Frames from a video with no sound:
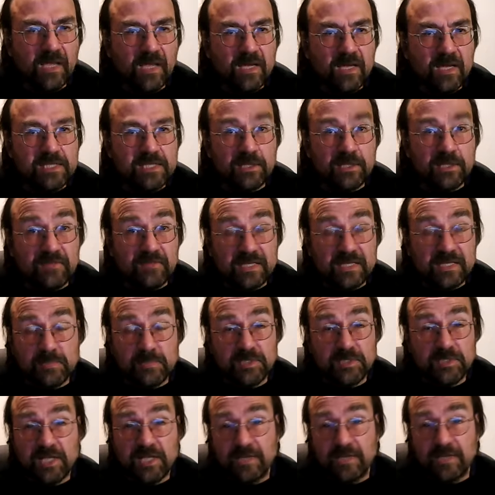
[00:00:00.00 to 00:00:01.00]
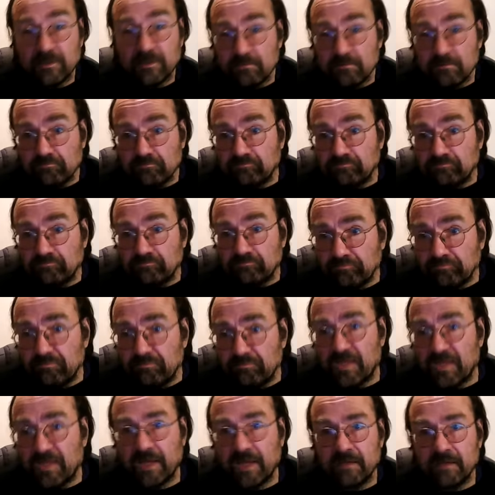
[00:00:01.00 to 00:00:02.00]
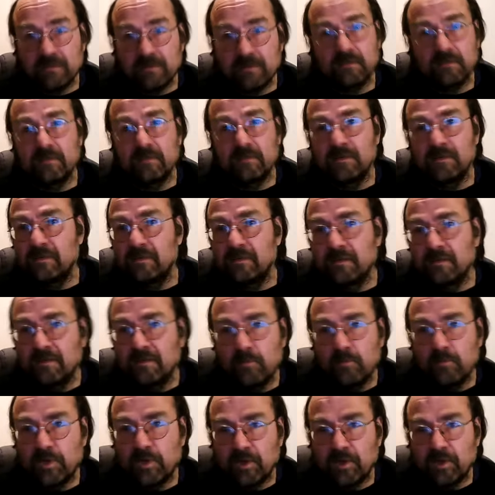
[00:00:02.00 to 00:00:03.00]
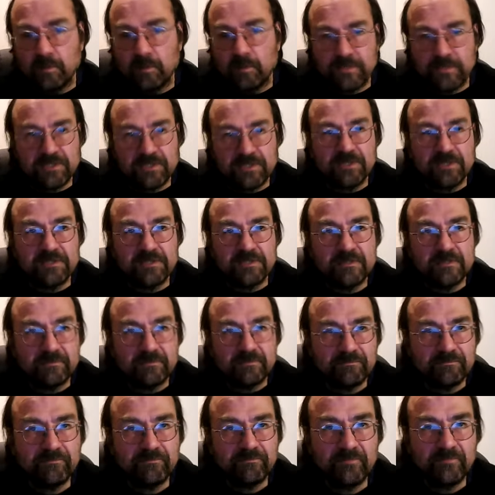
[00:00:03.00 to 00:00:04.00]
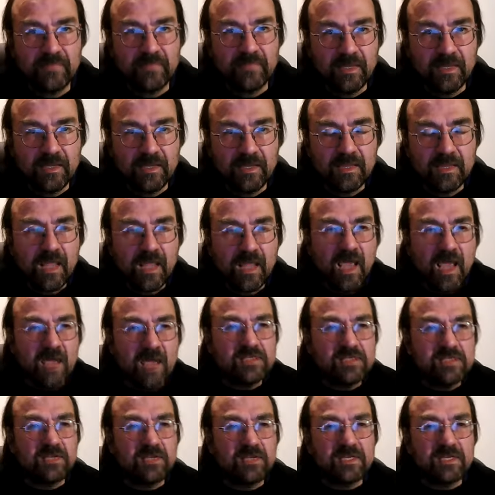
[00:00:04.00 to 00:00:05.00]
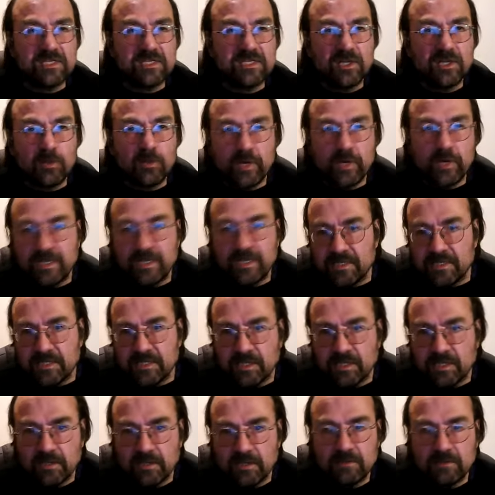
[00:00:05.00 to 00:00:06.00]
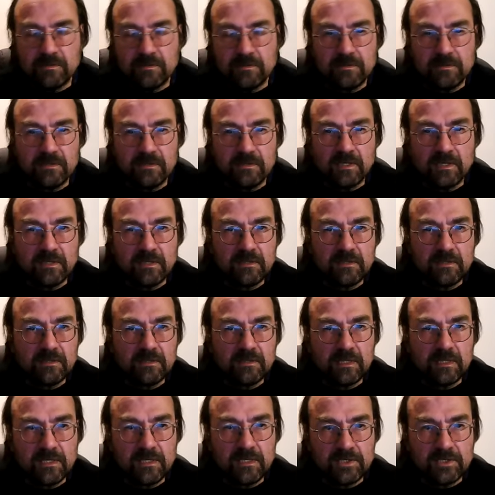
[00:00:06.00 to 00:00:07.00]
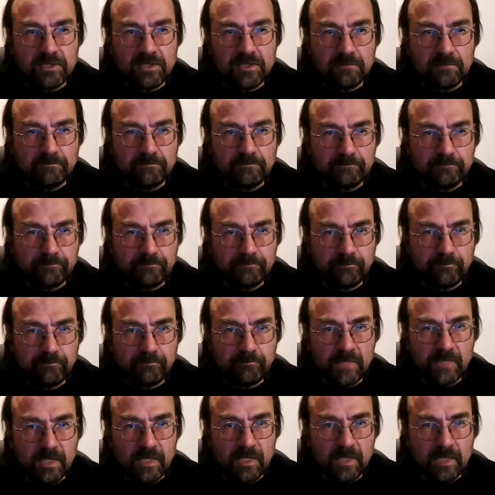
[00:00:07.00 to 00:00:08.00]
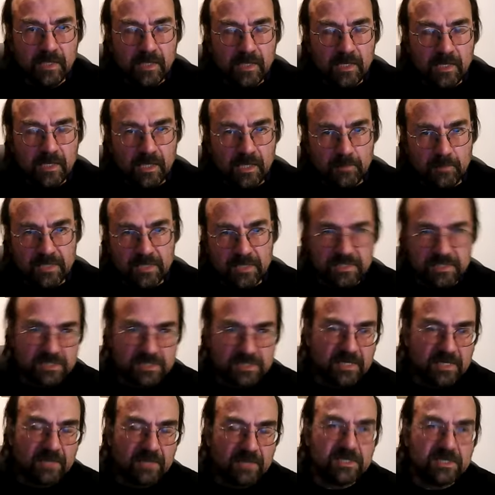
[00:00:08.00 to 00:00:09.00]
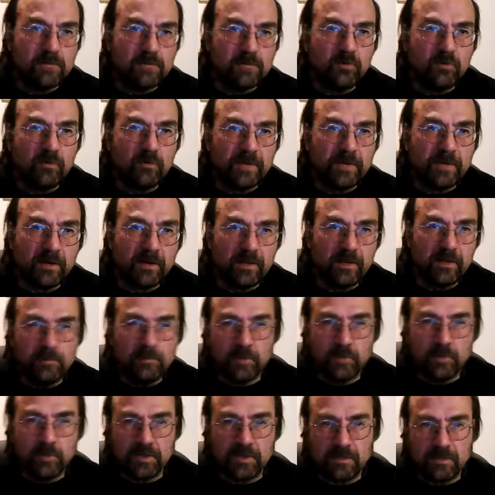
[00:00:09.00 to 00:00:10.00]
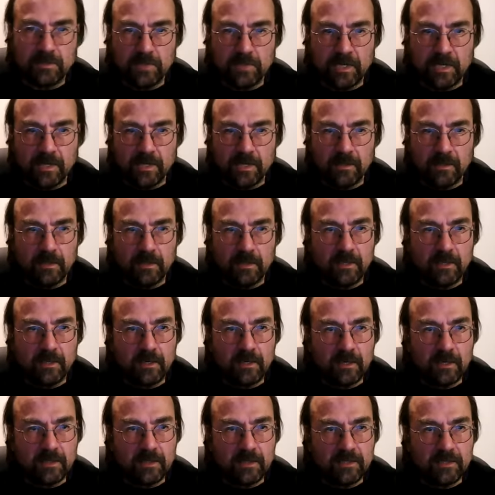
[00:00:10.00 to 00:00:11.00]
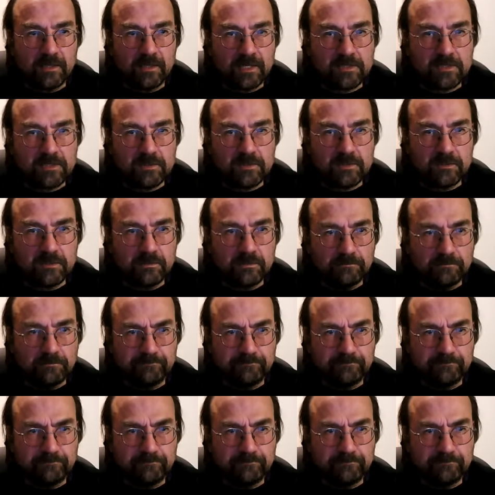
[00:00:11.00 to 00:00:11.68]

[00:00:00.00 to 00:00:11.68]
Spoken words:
So if that's mistaken, then we can't be certain. So that's another way into the issue. But as I say, I'll say more about embodied meaning in the next talk.